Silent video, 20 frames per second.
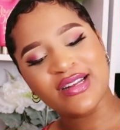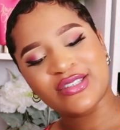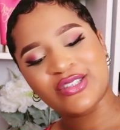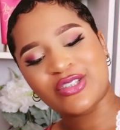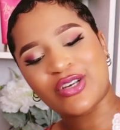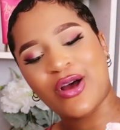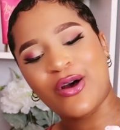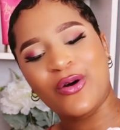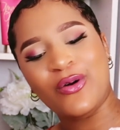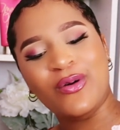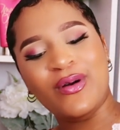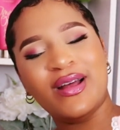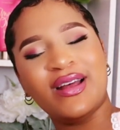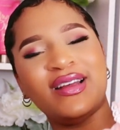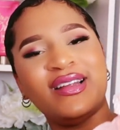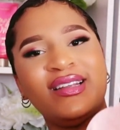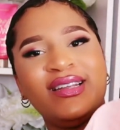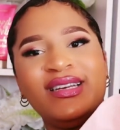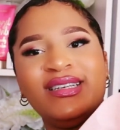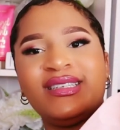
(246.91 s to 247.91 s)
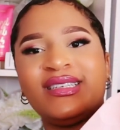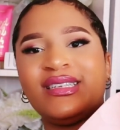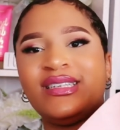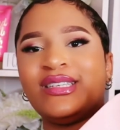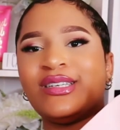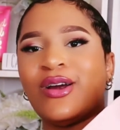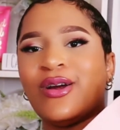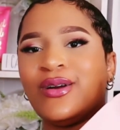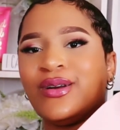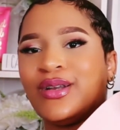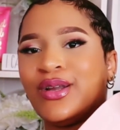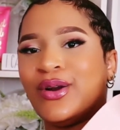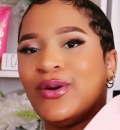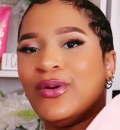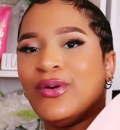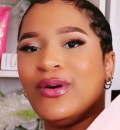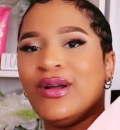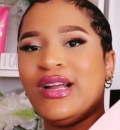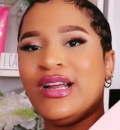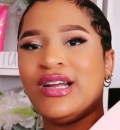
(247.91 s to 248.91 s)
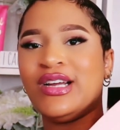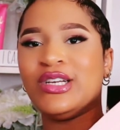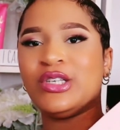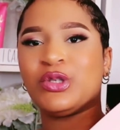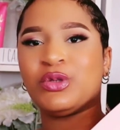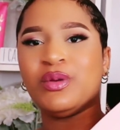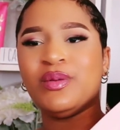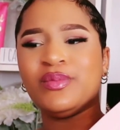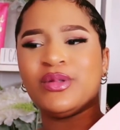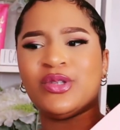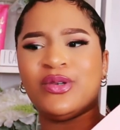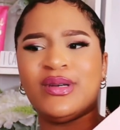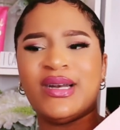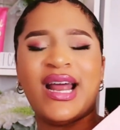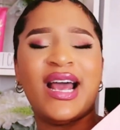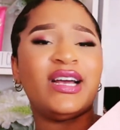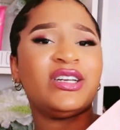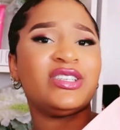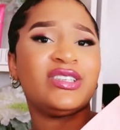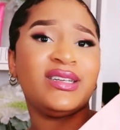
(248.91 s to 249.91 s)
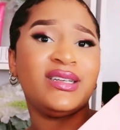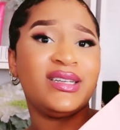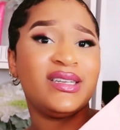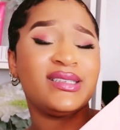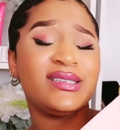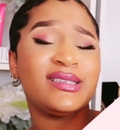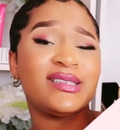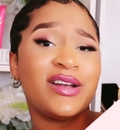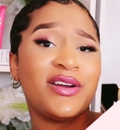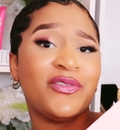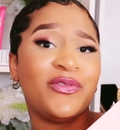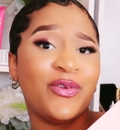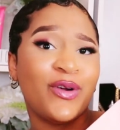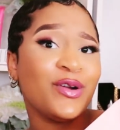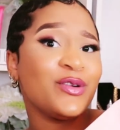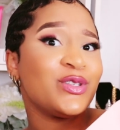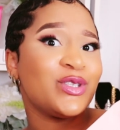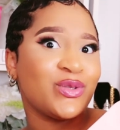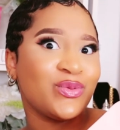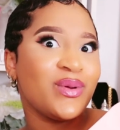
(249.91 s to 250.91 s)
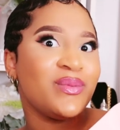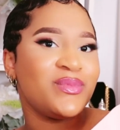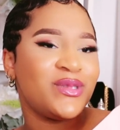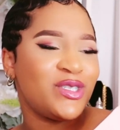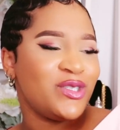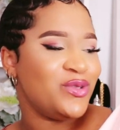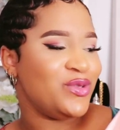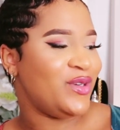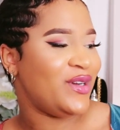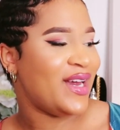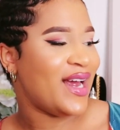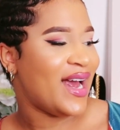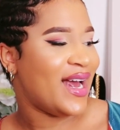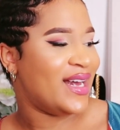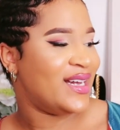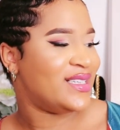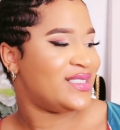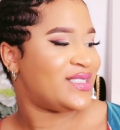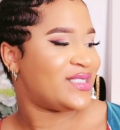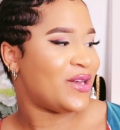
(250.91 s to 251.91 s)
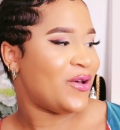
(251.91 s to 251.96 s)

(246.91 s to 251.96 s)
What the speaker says: So this is her little swimsuit, and actually this is her first swimsuit, you guys.